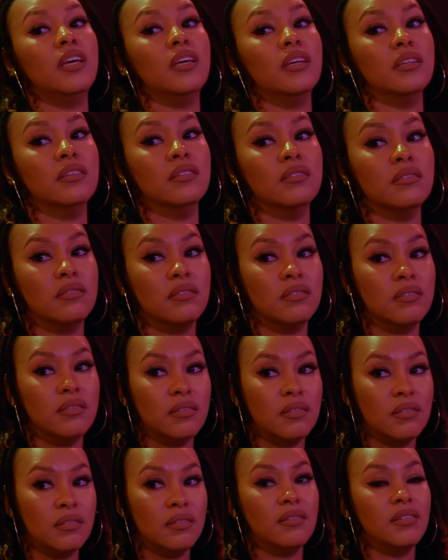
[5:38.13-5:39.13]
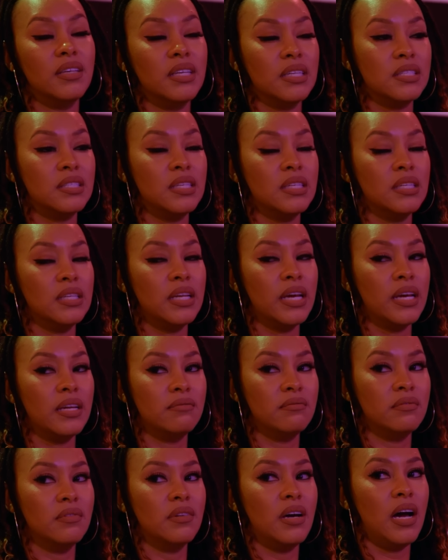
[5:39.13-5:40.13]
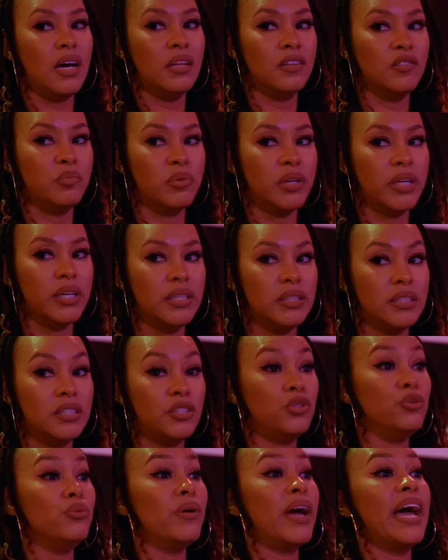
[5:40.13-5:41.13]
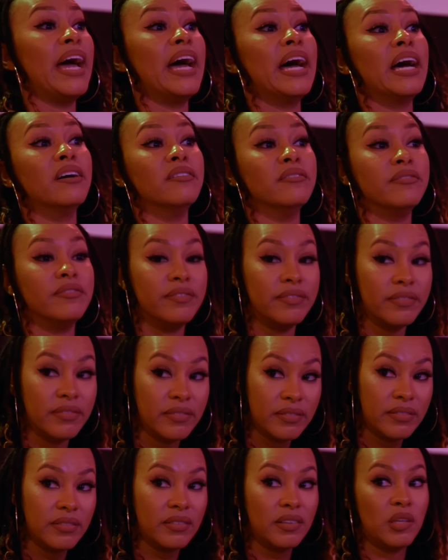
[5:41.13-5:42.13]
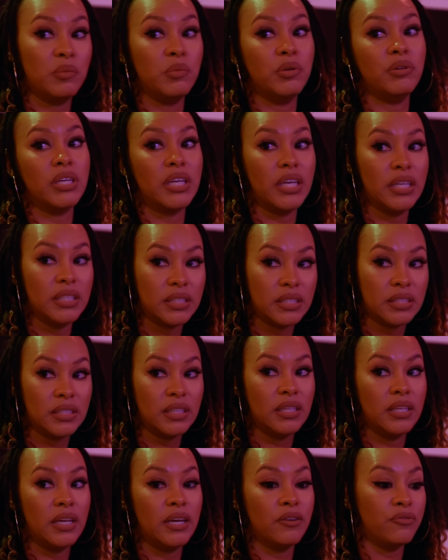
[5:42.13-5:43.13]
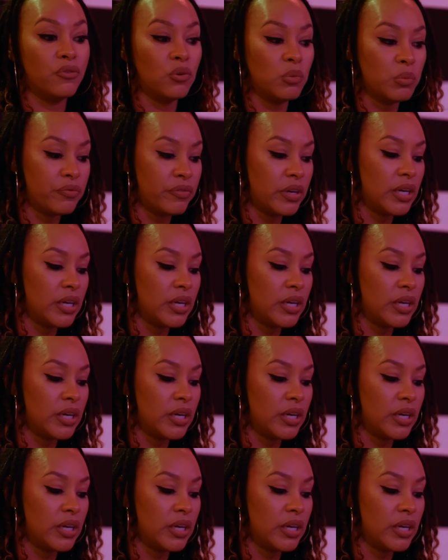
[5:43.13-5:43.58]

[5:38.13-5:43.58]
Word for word: in extending that olive branch mm -hmm. to mm-hmm. have communication in mm -hmm. that mm-hmm. form of